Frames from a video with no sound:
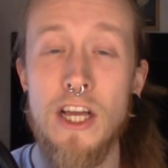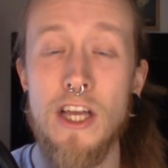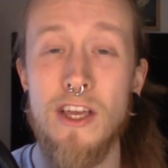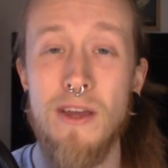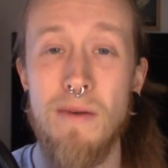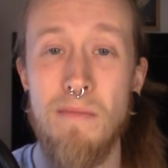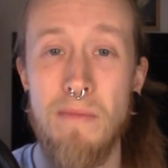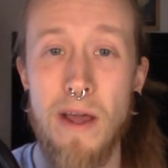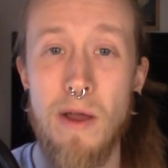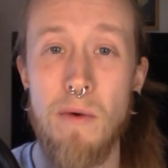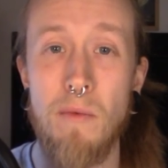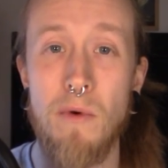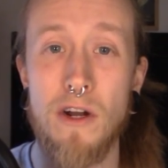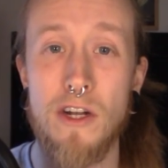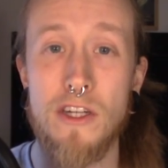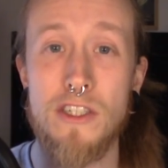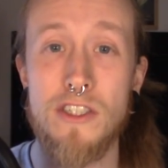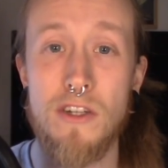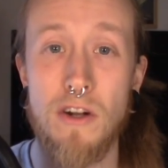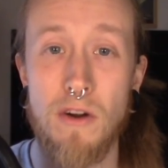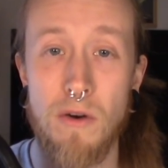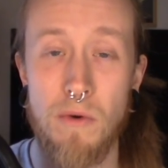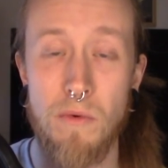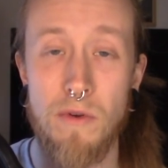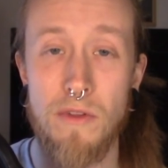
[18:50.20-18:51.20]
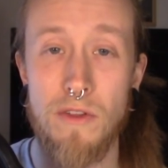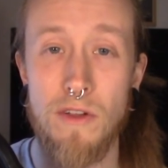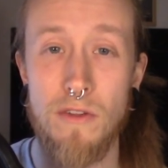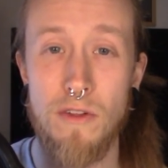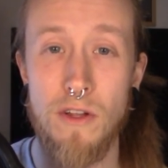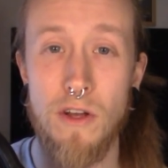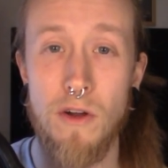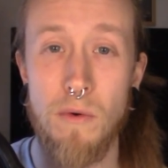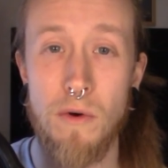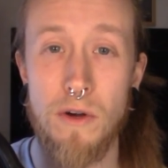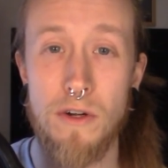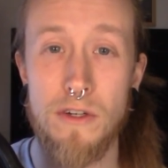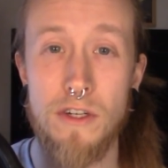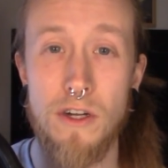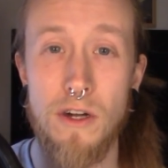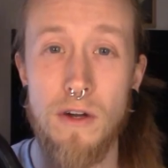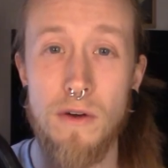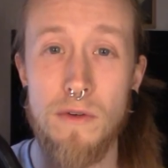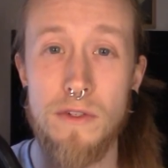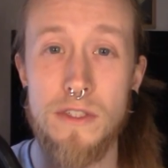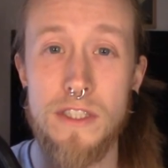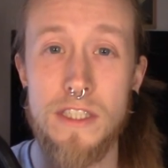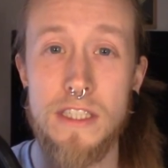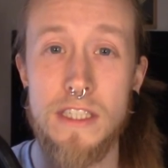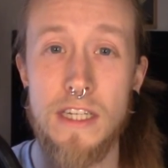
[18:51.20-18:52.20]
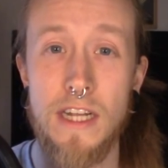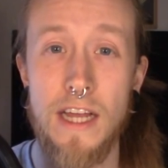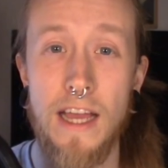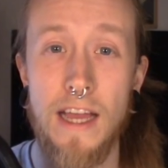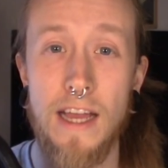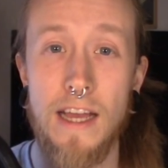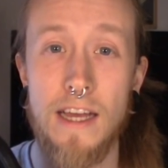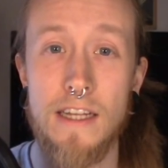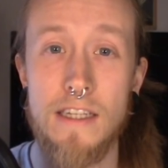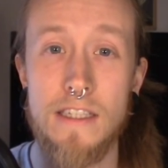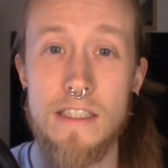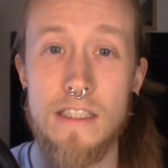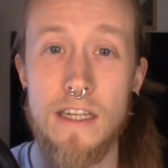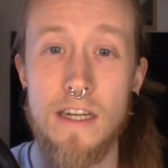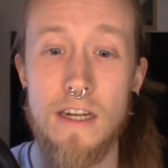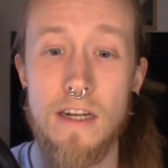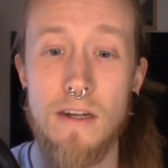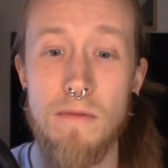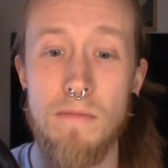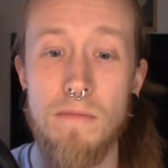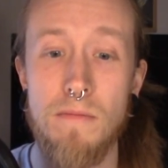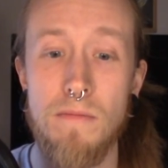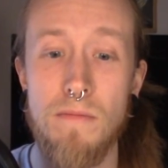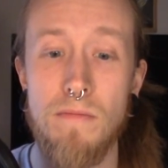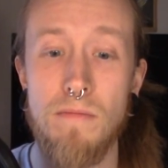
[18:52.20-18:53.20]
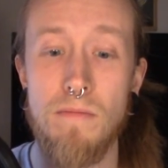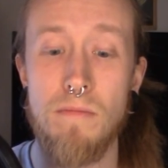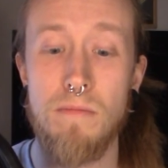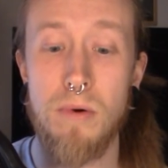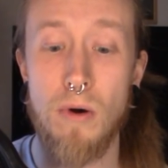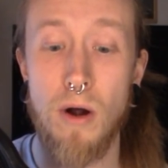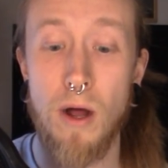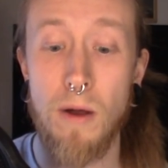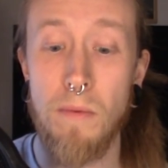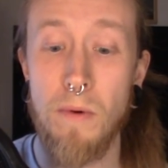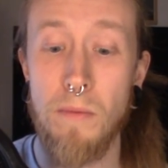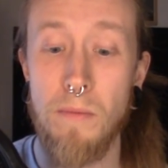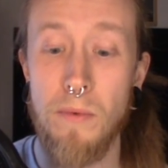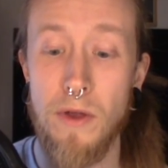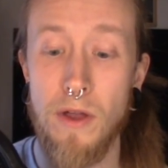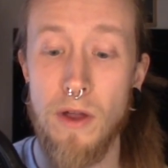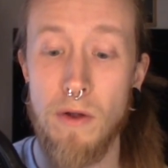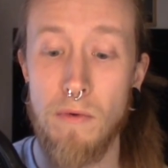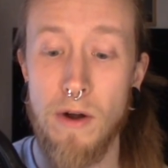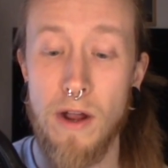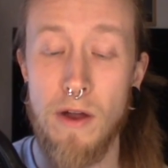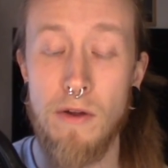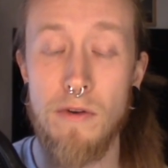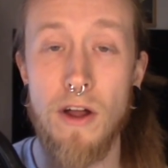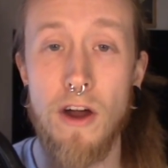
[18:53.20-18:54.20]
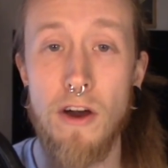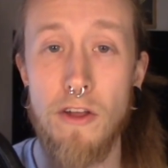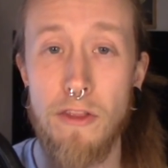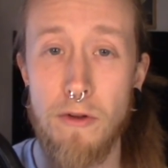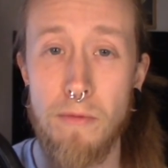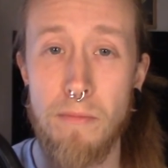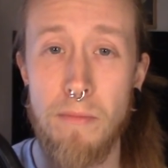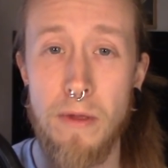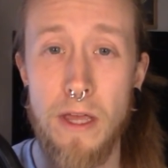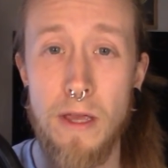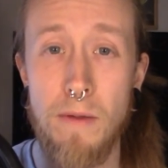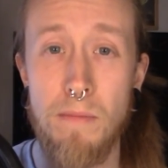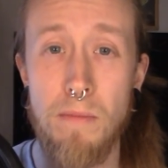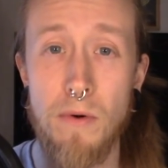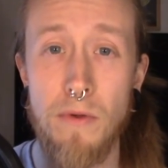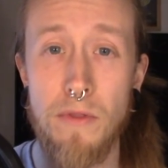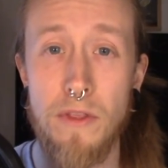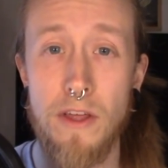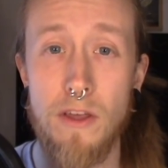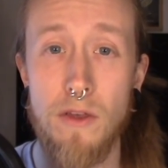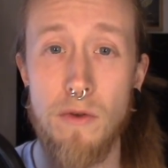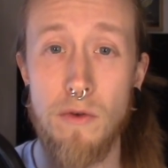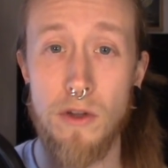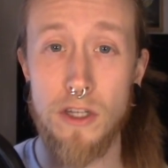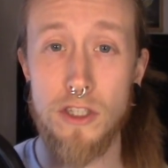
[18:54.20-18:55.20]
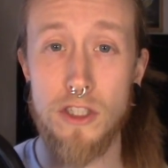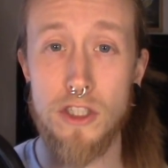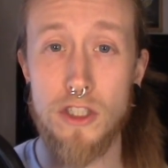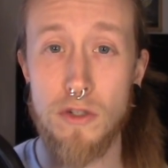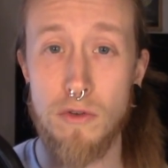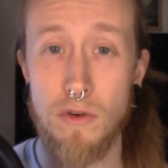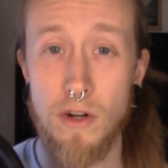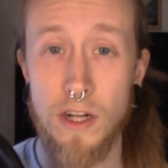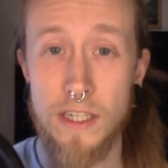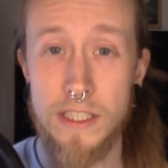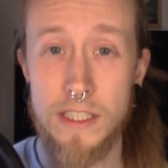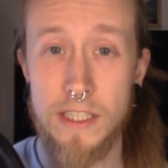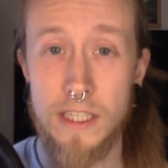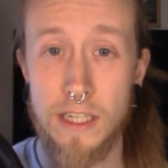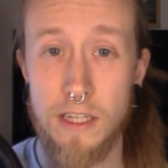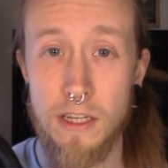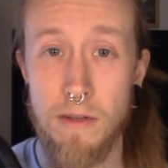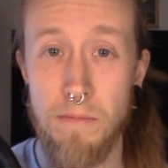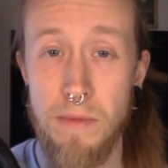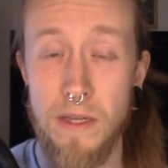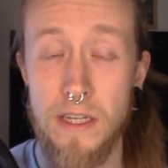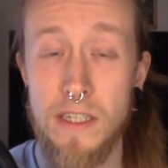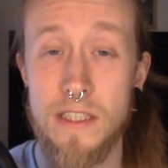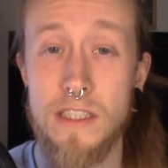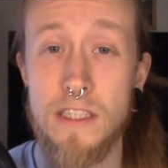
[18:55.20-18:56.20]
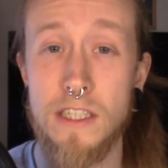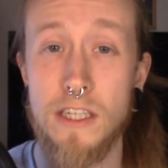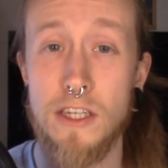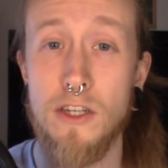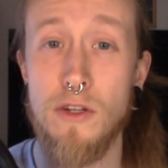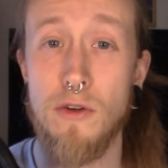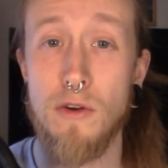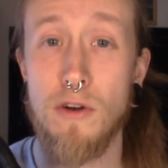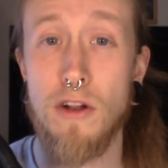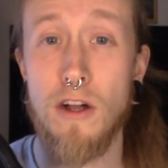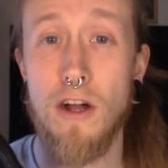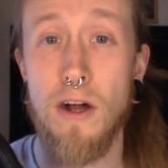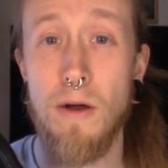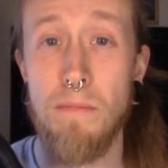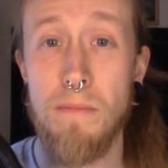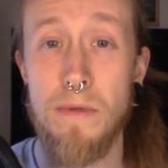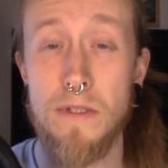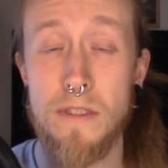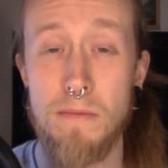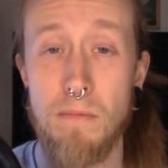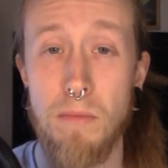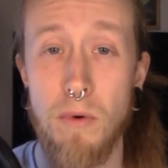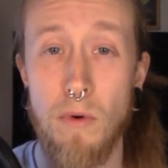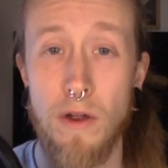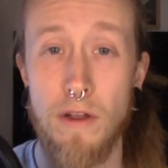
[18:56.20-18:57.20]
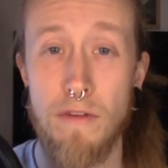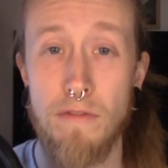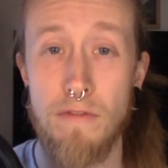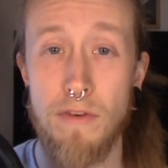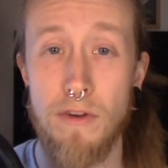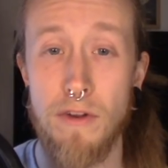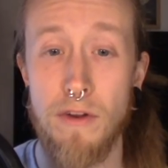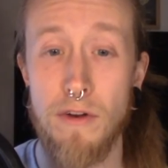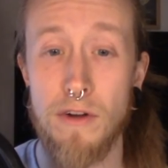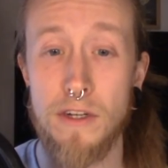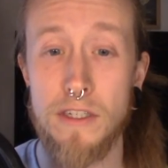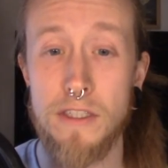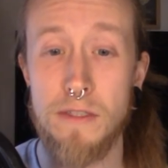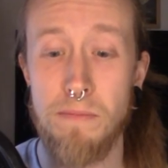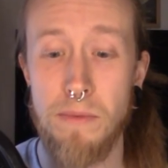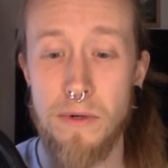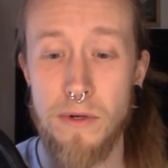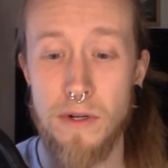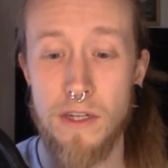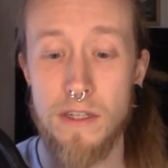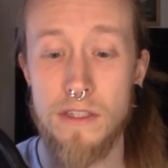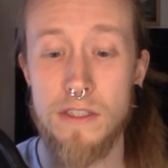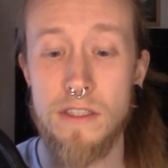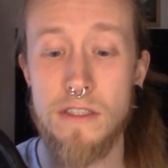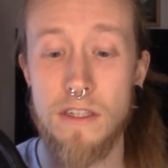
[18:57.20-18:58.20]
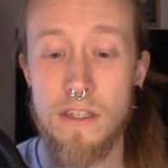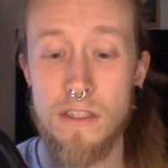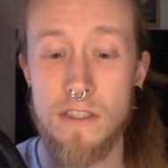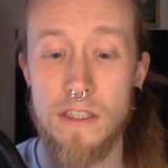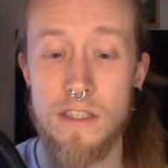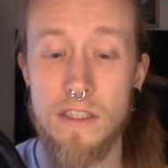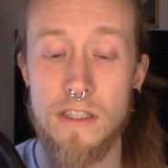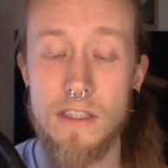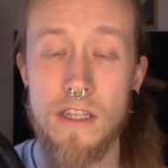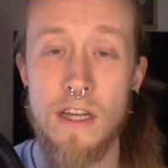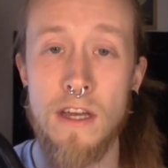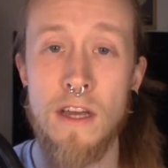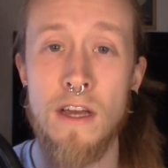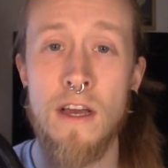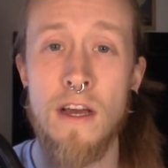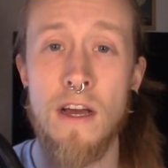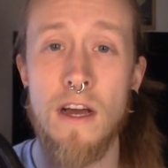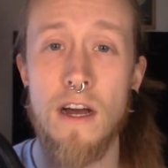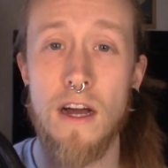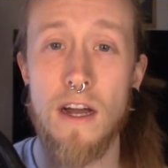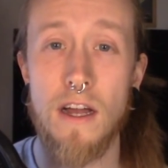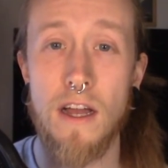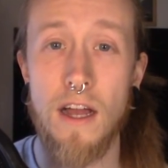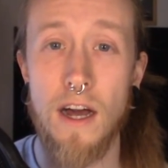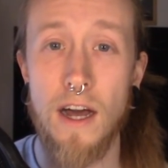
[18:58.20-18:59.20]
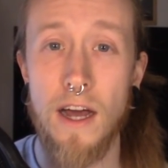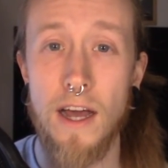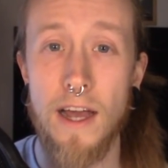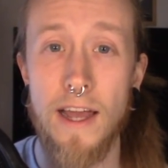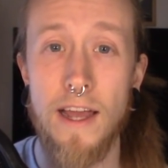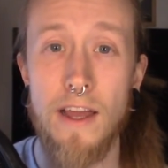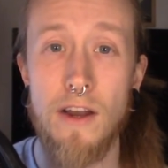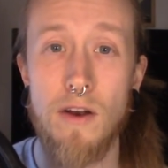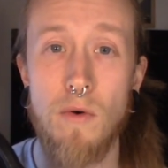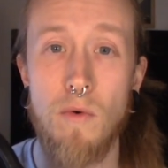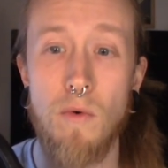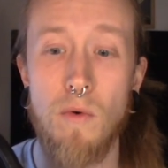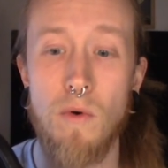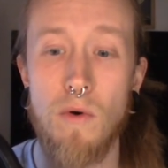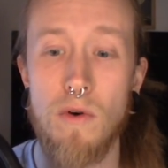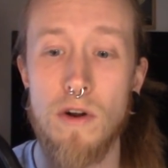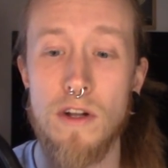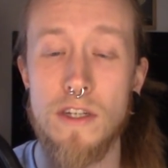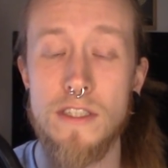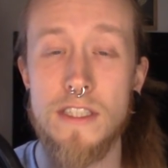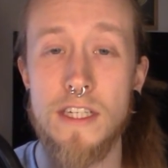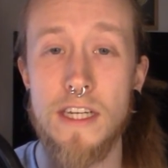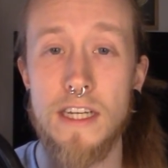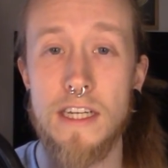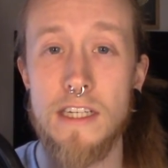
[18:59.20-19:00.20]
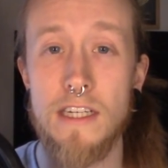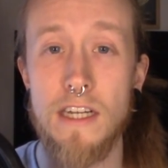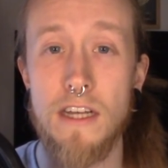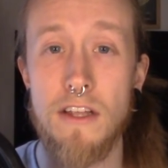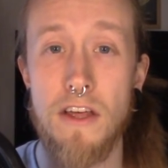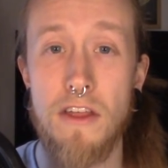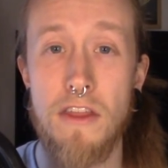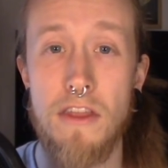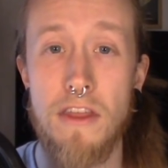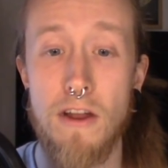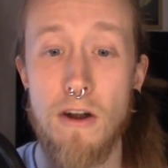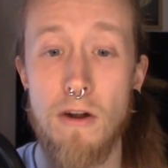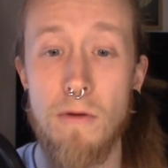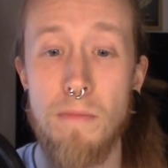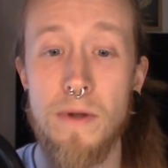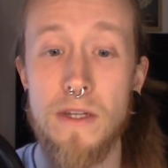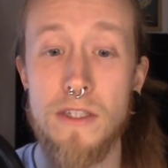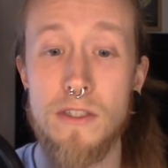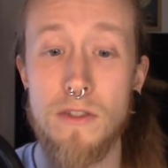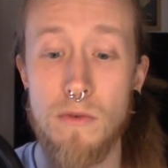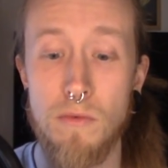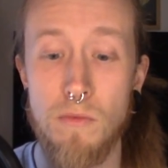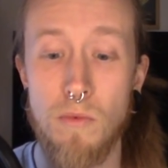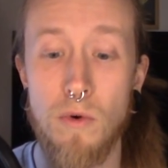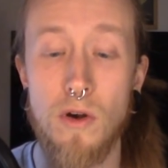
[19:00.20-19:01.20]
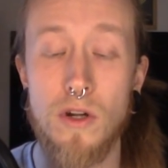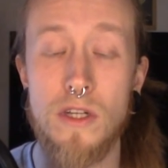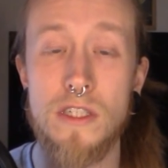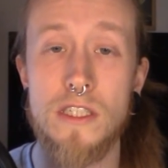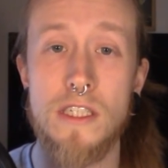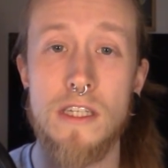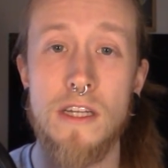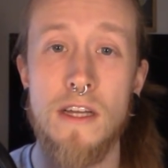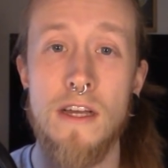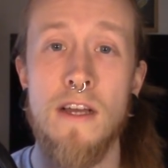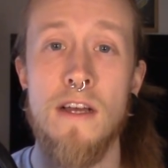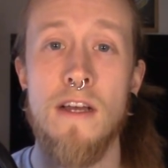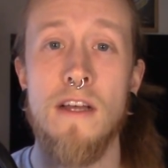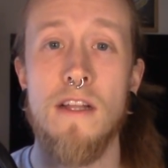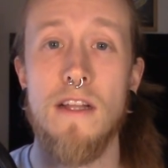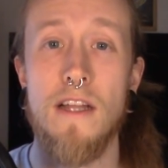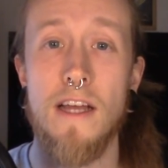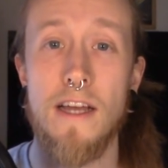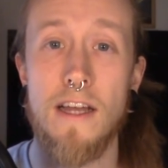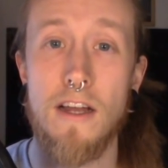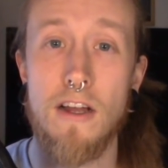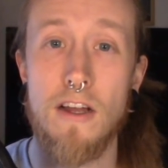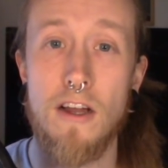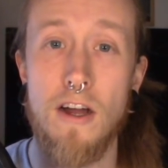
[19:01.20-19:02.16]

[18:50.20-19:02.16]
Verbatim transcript: you might want to start with a lower dose and um, probably around other people that you could trust that could be a secure compass point for your experience, such as a guide guide or a psychedelic therapist who works like a